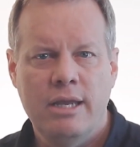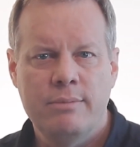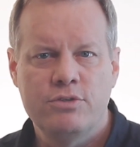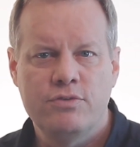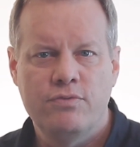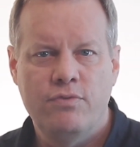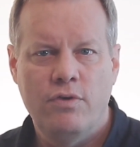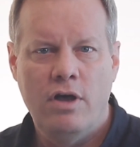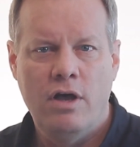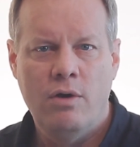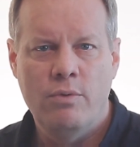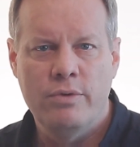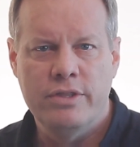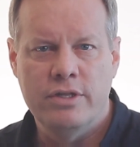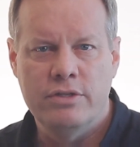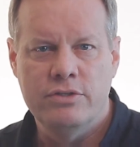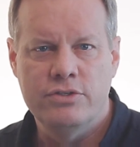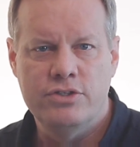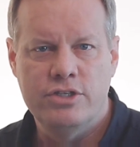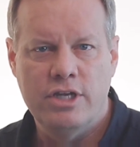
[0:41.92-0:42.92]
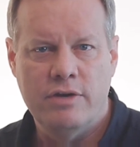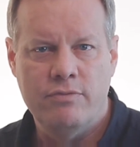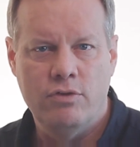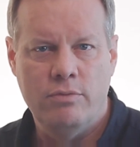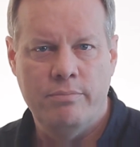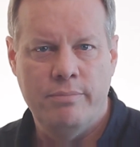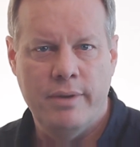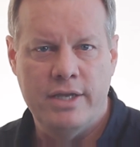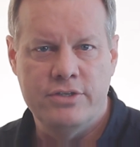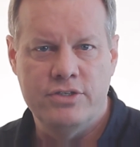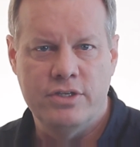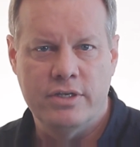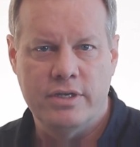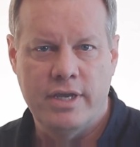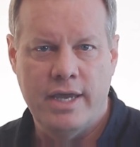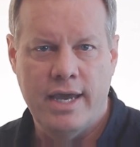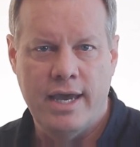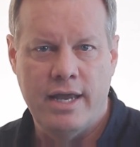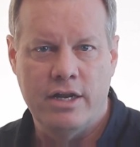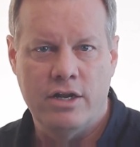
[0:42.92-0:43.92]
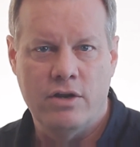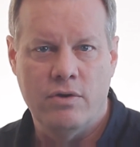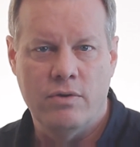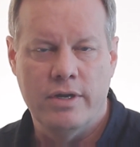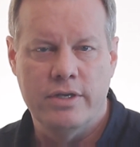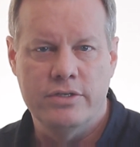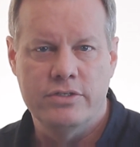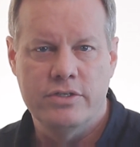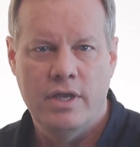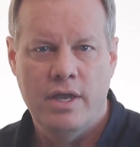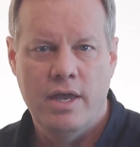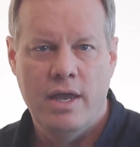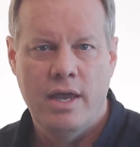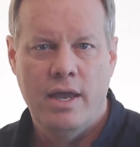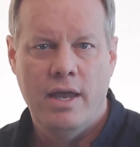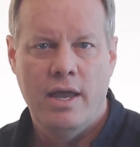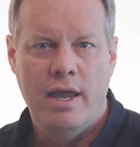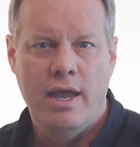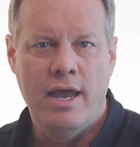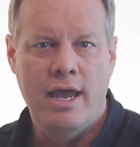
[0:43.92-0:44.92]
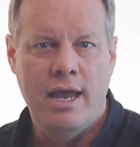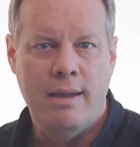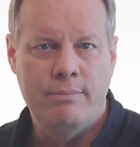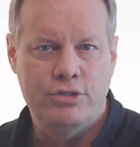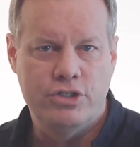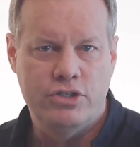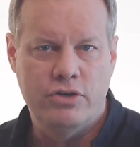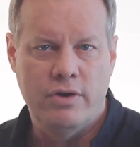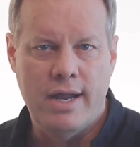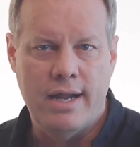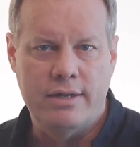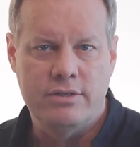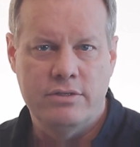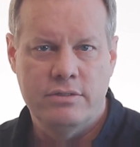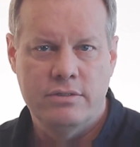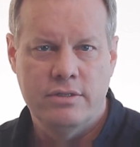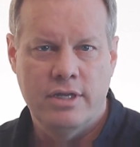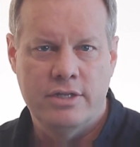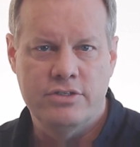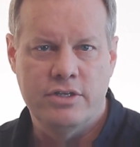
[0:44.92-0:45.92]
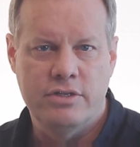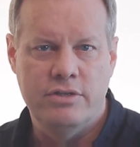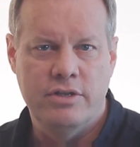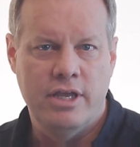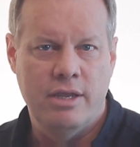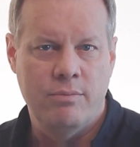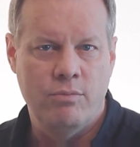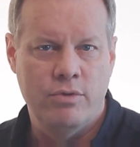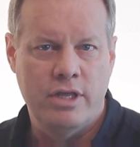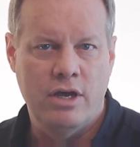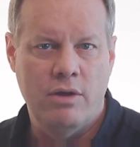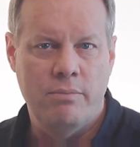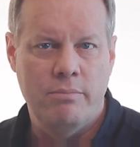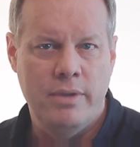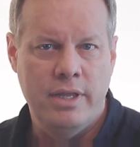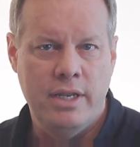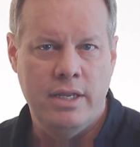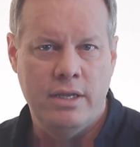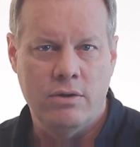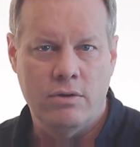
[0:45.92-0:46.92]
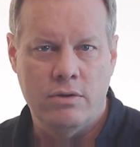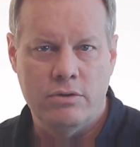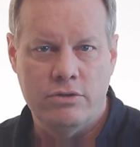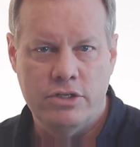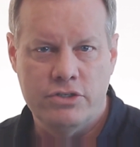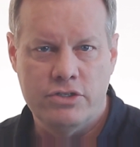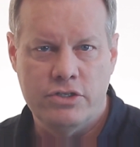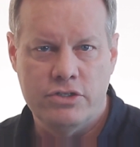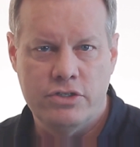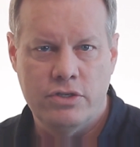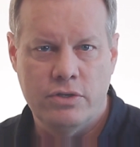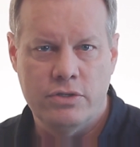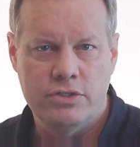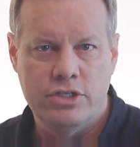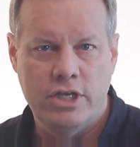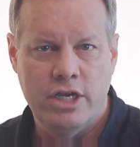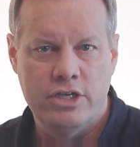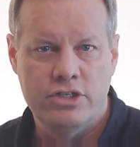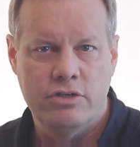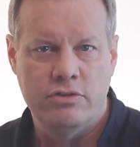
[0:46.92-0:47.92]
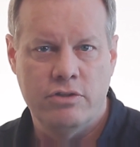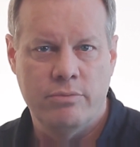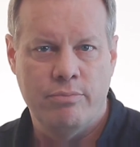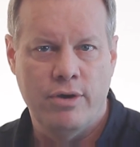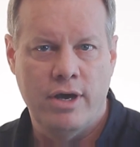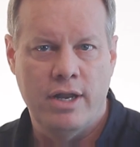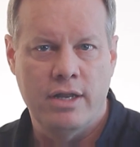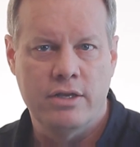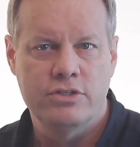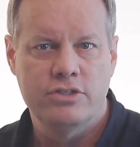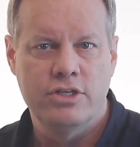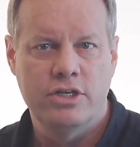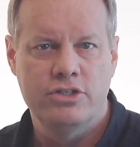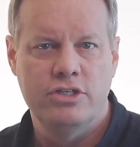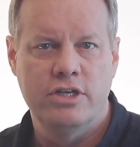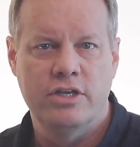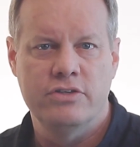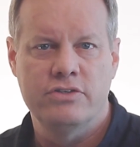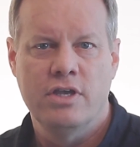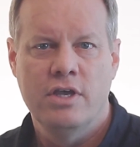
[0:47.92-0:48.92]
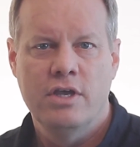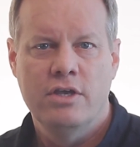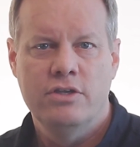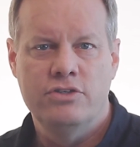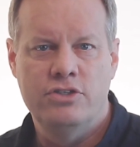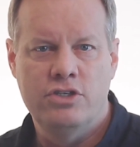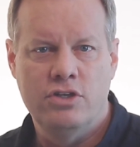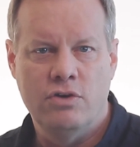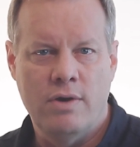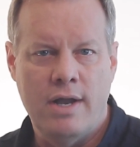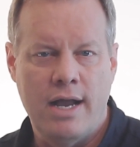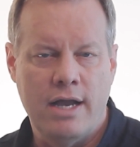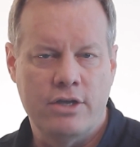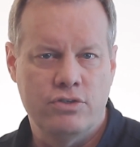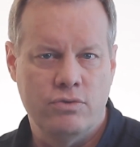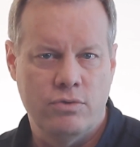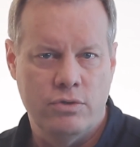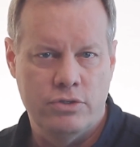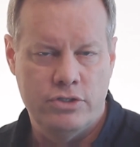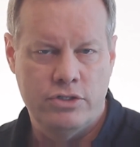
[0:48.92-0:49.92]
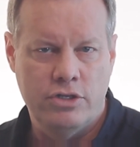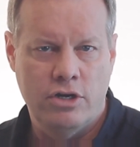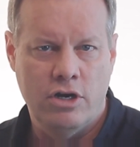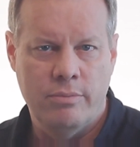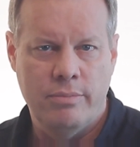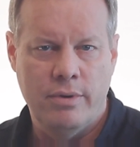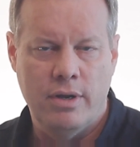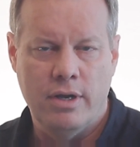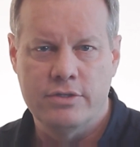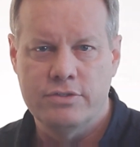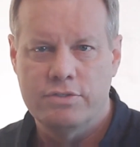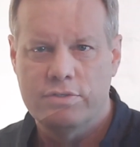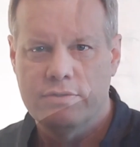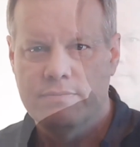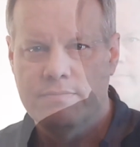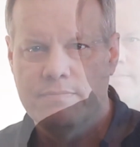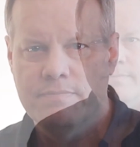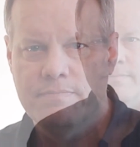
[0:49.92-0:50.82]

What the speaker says: names fall within several basic categories. Abstract, that's a name without meaning or disassociation of the product, such as Xerox or Starbucks.